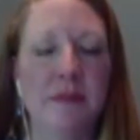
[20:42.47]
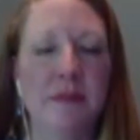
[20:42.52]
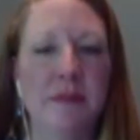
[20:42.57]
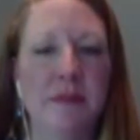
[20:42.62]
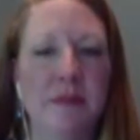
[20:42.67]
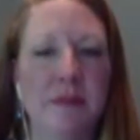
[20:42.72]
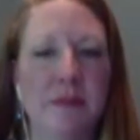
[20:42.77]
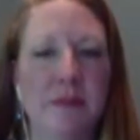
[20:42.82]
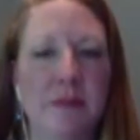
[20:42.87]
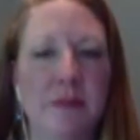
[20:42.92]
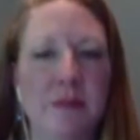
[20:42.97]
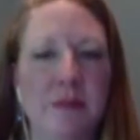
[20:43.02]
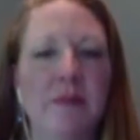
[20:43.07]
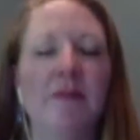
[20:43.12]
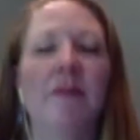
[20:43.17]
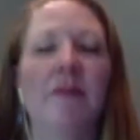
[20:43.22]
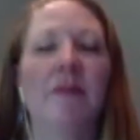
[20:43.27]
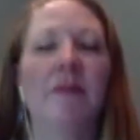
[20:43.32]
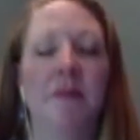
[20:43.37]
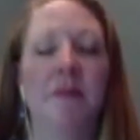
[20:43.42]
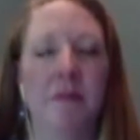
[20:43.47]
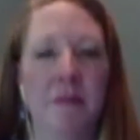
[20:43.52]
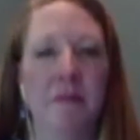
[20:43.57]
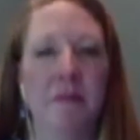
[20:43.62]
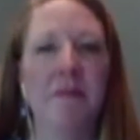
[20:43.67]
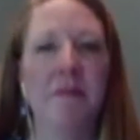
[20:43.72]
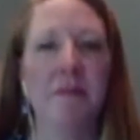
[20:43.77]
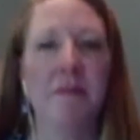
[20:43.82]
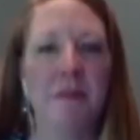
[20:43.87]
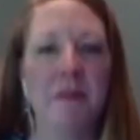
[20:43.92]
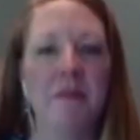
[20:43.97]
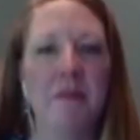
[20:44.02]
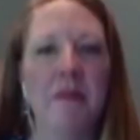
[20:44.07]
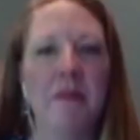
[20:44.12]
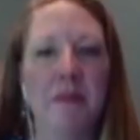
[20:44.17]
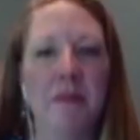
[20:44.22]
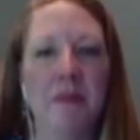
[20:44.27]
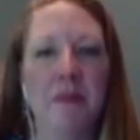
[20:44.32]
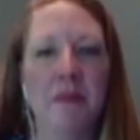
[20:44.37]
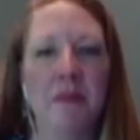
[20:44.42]

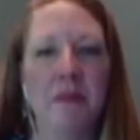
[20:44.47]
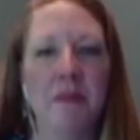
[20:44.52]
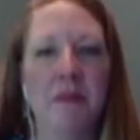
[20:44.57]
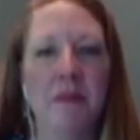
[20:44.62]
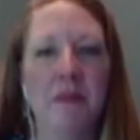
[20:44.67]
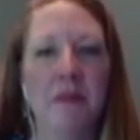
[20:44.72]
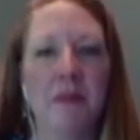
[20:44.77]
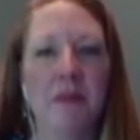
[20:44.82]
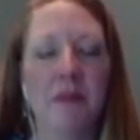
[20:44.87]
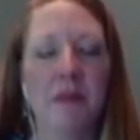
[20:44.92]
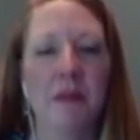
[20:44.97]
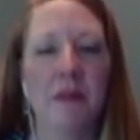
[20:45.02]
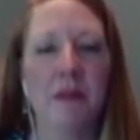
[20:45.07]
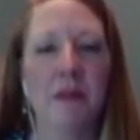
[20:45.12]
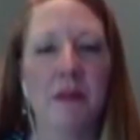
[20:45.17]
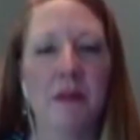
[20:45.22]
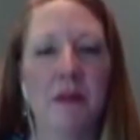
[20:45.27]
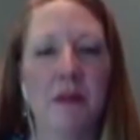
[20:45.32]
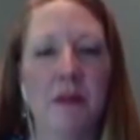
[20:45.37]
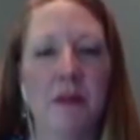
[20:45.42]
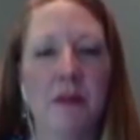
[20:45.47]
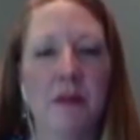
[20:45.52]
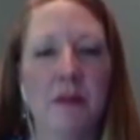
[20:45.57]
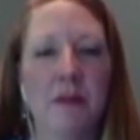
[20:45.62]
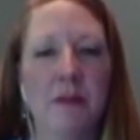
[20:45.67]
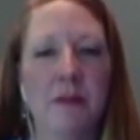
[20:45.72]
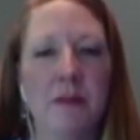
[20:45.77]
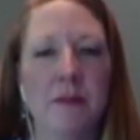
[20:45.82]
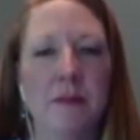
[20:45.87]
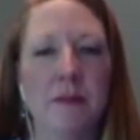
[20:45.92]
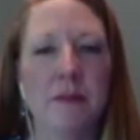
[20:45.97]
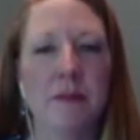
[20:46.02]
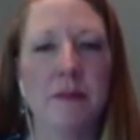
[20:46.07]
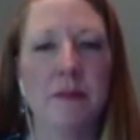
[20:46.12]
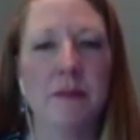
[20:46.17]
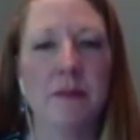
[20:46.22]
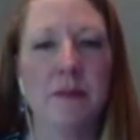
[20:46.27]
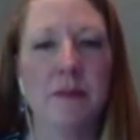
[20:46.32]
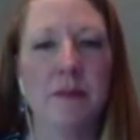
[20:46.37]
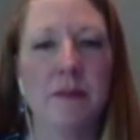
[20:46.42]

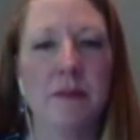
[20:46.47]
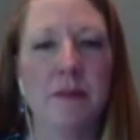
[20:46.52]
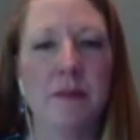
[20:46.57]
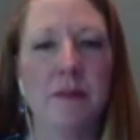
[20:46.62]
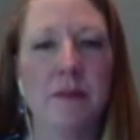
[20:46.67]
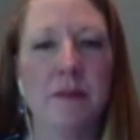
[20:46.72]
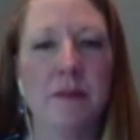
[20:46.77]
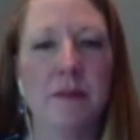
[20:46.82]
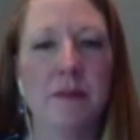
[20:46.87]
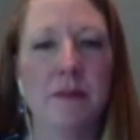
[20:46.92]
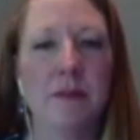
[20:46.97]
(not speaking)